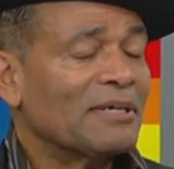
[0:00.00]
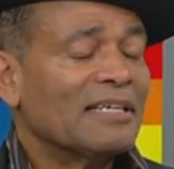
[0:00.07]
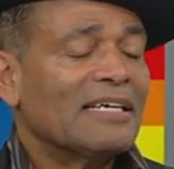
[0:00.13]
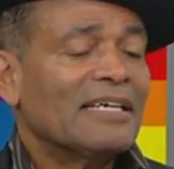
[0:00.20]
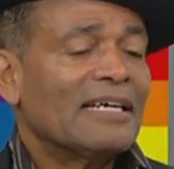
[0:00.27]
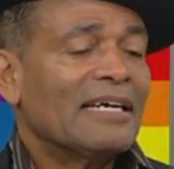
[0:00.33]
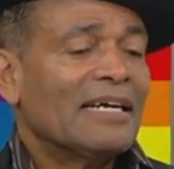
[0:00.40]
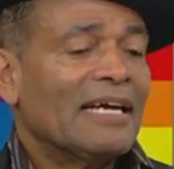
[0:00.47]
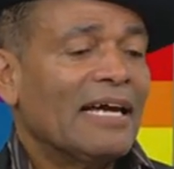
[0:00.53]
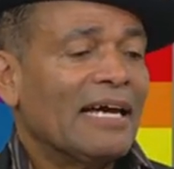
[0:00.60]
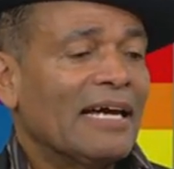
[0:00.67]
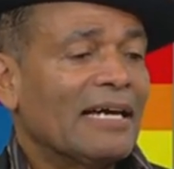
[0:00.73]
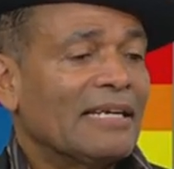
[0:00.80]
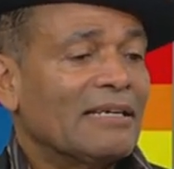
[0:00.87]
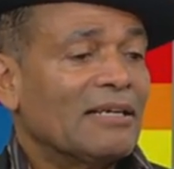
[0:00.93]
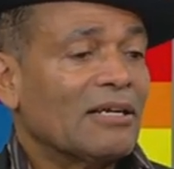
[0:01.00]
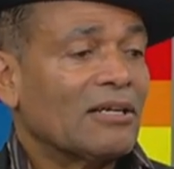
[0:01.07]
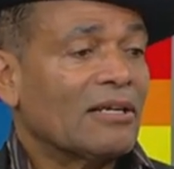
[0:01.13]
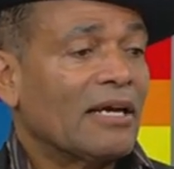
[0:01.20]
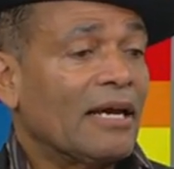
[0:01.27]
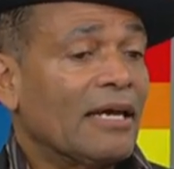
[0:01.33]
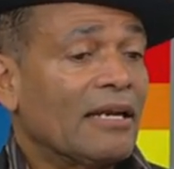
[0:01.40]
it. Mm. And,
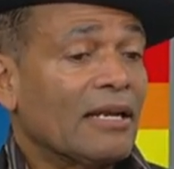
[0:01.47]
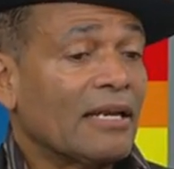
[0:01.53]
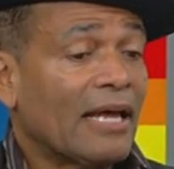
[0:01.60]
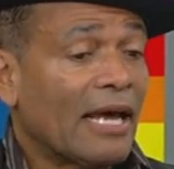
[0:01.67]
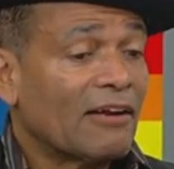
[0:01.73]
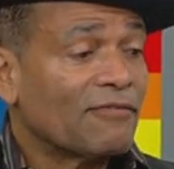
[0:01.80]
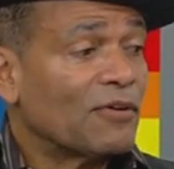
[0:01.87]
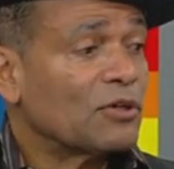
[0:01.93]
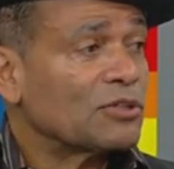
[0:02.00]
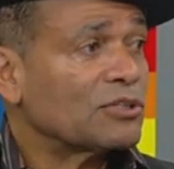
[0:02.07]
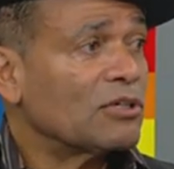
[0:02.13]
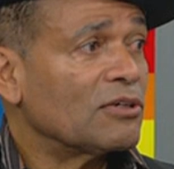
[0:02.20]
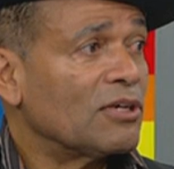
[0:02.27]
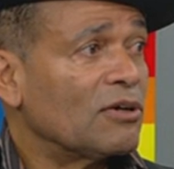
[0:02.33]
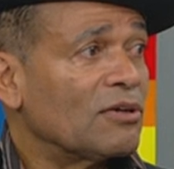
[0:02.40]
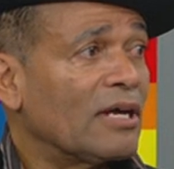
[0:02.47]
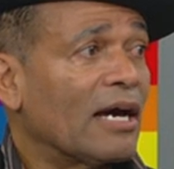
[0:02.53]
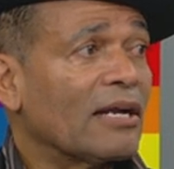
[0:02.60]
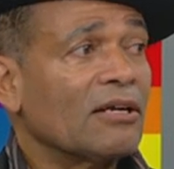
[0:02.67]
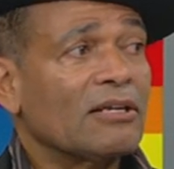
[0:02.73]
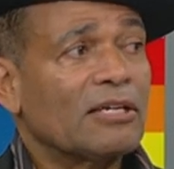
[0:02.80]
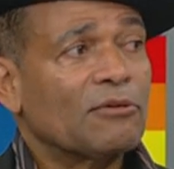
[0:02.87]
and a lot of folks don't know, not
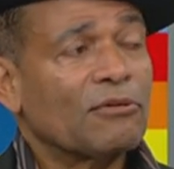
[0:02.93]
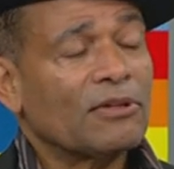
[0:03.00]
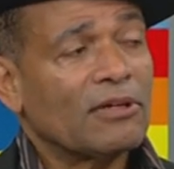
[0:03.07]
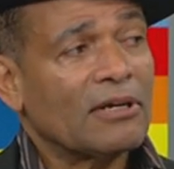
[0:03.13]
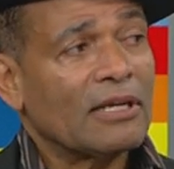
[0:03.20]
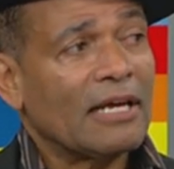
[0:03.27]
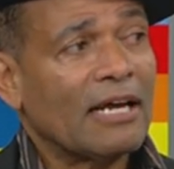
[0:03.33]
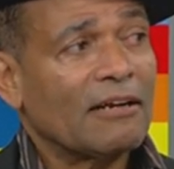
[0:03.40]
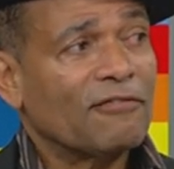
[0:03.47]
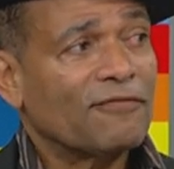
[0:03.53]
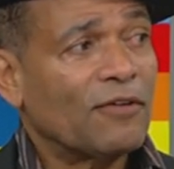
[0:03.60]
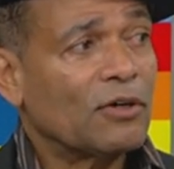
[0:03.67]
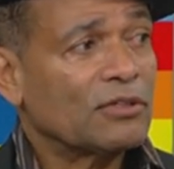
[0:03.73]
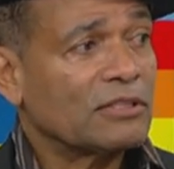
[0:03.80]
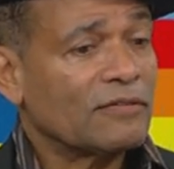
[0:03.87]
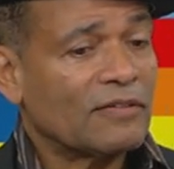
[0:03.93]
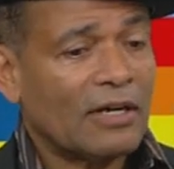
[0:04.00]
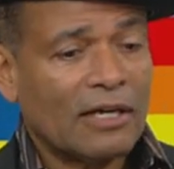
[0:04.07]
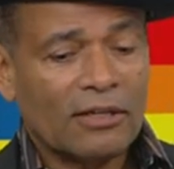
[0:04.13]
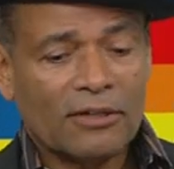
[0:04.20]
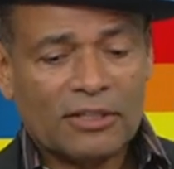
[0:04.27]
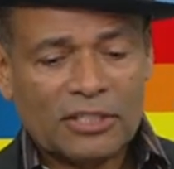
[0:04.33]
only were there a lot of folks of
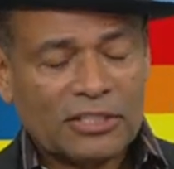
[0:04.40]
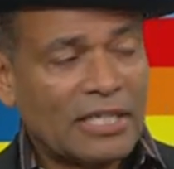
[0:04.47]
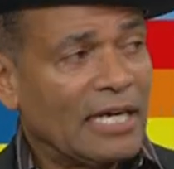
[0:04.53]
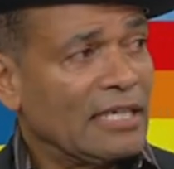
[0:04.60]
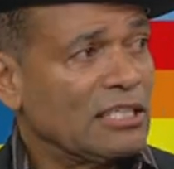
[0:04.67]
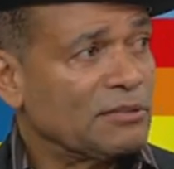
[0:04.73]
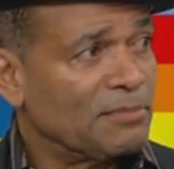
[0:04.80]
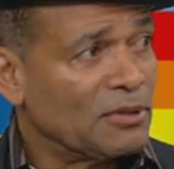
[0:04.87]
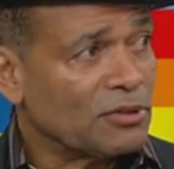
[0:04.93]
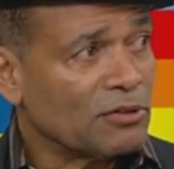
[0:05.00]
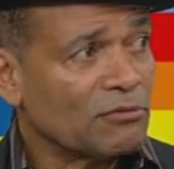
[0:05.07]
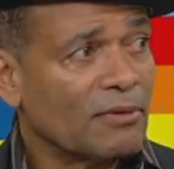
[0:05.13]
color, the Chinese built the